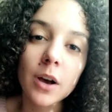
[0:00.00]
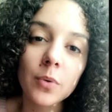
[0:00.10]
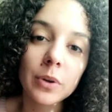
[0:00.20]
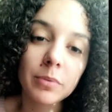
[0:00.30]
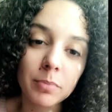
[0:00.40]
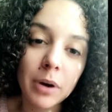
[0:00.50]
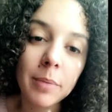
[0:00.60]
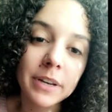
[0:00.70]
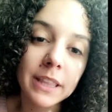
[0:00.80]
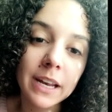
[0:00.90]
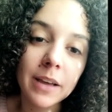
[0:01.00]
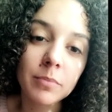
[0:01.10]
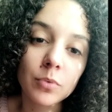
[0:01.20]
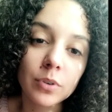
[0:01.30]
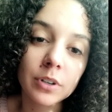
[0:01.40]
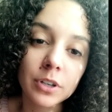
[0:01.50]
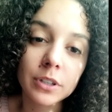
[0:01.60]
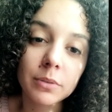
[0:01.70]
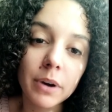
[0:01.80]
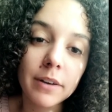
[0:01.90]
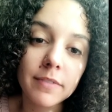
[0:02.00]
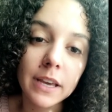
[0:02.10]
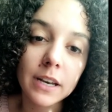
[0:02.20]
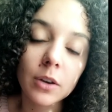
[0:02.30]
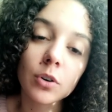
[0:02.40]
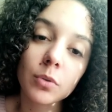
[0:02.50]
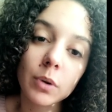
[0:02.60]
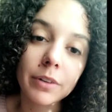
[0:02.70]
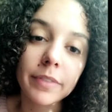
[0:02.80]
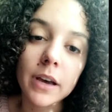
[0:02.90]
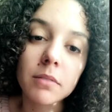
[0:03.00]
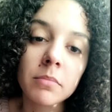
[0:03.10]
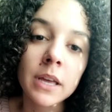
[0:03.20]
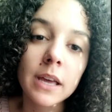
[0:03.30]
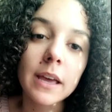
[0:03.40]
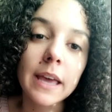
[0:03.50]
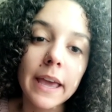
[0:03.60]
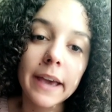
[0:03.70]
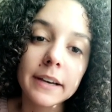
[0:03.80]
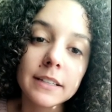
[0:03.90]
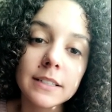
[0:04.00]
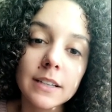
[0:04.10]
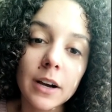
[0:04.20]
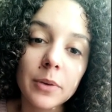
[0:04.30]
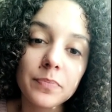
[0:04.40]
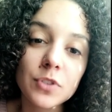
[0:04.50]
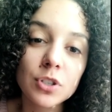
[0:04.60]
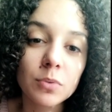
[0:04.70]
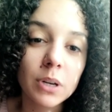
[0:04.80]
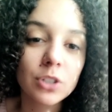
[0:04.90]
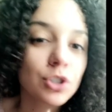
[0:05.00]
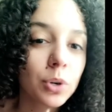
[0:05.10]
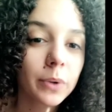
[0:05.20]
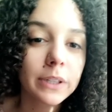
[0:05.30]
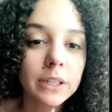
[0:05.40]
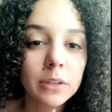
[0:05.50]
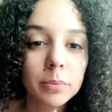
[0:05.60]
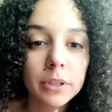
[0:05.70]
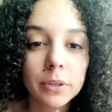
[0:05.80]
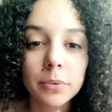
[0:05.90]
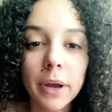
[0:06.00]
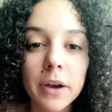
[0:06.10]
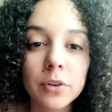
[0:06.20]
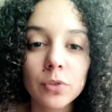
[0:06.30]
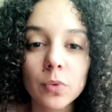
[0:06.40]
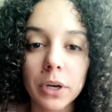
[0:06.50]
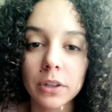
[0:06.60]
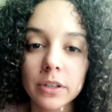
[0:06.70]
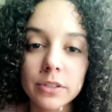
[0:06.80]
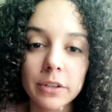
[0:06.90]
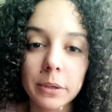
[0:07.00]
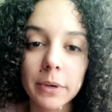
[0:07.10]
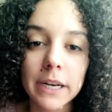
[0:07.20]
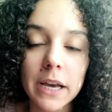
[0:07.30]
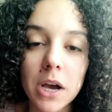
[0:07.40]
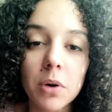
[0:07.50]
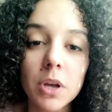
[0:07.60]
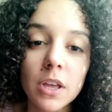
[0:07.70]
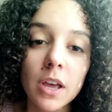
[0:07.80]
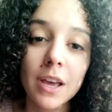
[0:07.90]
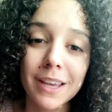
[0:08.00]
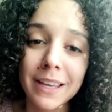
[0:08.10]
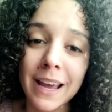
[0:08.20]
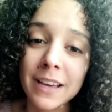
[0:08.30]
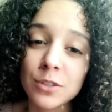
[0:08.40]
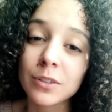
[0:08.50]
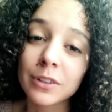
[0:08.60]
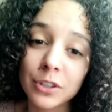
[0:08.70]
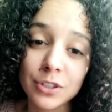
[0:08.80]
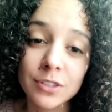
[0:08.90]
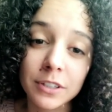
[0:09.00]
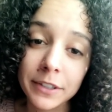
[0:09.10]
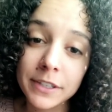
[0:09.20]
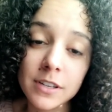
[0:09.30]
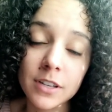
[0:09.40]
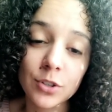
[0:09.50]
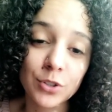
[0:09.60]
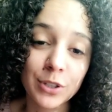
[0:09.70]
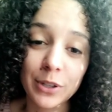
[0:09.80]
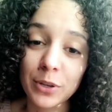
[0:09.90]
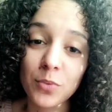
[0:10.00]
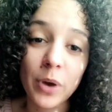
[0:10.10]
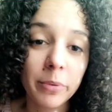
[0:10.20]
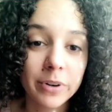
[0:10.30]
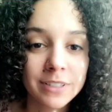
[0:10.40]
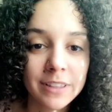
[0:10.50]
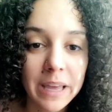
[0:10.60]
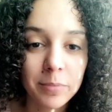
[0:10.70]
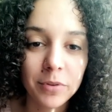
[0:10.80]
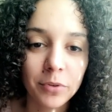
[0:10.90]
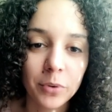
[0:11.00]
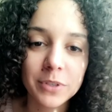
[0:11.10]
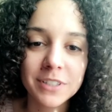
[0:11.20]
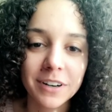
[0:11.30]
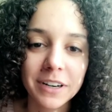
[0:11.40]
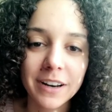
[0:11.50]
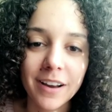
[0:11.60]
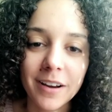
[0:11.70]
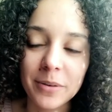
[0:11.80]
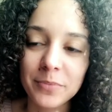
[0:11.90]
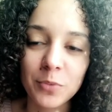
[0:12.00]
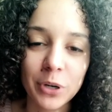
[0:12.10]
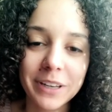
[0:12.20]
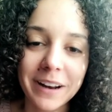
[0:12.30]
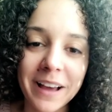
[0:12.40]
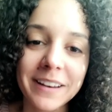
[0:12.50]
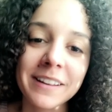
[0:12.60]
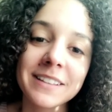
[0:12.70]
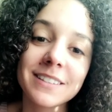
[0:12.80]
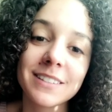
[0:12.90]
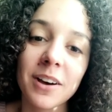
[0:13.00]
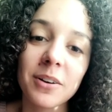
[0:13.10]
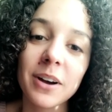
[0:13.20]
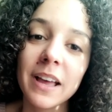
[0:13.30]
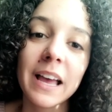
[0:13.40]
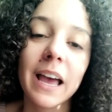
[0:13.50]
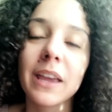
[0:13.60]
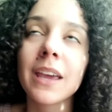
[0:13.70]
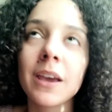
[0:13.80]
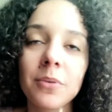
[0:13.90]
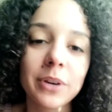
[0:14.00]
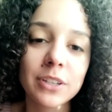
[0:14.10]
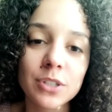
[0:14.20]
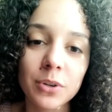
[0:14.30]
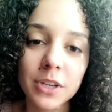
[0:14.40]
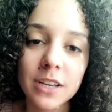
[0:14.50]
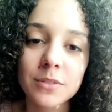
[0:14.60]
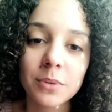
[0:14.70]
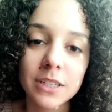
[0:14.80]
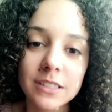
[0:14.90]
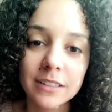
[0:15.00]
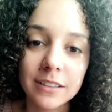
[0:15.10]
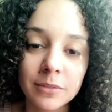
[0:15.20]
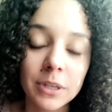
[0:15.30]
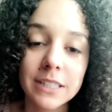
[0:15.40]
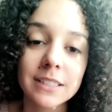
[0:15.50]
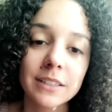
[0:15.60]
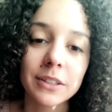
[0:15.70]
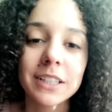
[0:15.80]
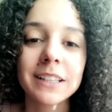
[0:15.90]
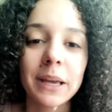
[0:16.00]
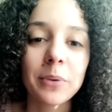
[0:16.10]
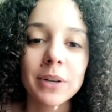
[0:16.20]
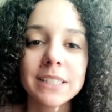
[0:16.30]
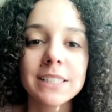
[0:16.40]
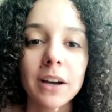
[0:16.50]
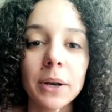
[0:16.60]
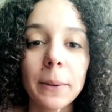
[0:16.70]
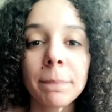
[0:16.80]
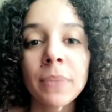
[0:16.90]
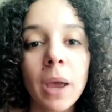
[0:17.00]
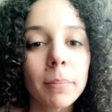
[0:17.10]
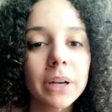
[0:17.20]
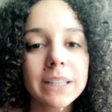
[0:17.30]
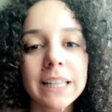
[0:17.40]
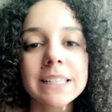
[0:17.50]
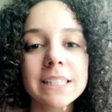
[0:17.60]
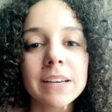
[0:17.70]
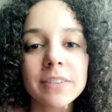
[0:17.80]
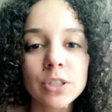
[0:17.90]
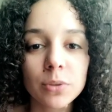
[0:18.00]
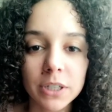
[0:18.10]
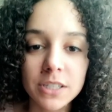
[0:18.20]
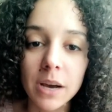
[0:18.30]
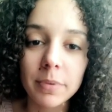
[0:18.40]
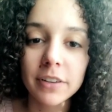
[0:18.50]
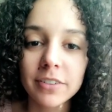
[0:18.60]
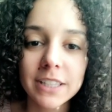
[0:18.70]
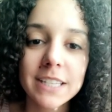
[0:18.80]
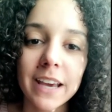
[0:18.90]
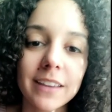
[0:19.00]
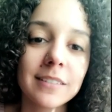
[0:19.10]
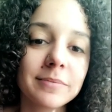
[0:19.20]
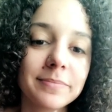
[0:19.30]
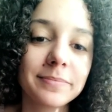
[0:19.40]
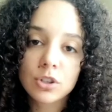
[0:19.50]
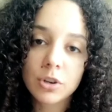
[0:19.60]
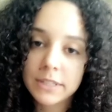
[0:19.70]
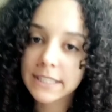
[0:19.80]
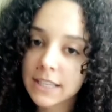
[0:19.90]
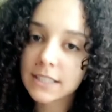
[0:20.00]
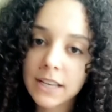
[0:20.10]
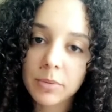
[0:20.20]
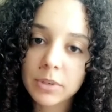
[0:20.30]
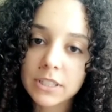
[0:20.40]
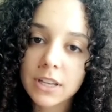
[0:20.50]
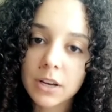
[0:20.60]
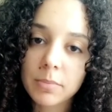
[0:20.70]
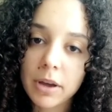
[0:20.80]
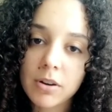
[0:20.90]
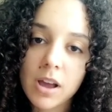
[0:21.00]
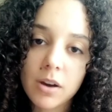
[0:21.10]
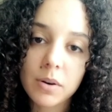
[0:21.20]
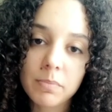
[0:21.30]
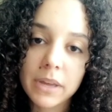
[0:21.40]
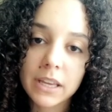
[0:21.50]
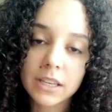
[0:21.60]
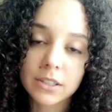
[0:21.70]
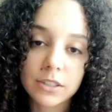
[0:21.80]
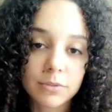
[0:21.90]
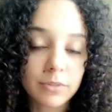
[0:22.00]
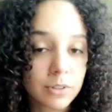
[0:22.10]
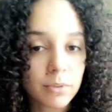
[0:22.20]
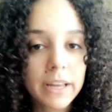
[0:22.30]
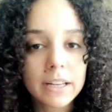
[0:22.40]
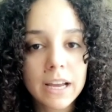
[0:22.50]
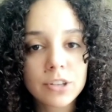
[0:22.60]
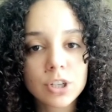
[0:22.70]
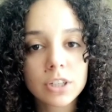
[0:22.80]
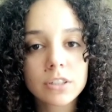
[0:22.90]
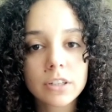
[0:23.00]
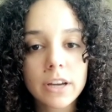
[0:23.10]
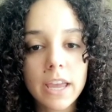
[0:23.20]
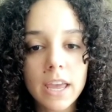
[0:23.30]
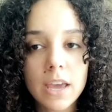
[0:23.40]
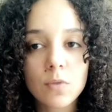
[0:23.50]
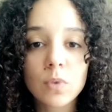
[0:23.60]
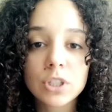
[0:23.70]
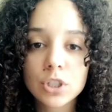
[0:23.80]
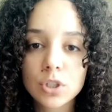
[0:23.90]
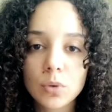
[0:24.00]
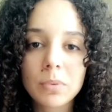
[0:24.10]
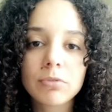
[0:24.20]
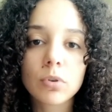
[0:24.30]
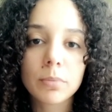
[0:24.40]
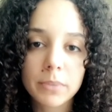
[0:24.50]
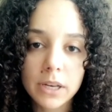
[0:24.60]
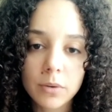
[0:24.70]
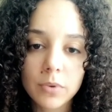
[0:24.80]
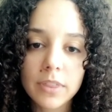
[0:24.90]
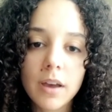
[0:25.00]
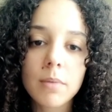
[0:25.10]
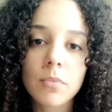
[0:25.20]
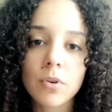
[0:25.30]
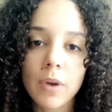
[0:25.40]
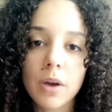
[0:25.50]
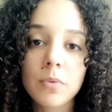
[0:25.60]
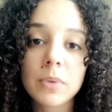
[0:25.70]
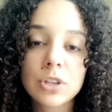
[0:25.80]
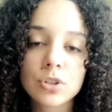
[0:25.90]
with the property that I'm currently renovating, or one of them, and just wanted to show you a little bit around of what it looks like right now. It actually looks good. It used to look way worse than that before we started working on it. So I can't wait to show you guys what it's going to look like when it's done. But let's dive into our topic for the day. So as I said, today I'm going to talk about how to pick the right contractor and what to do before meeting with them, on how to make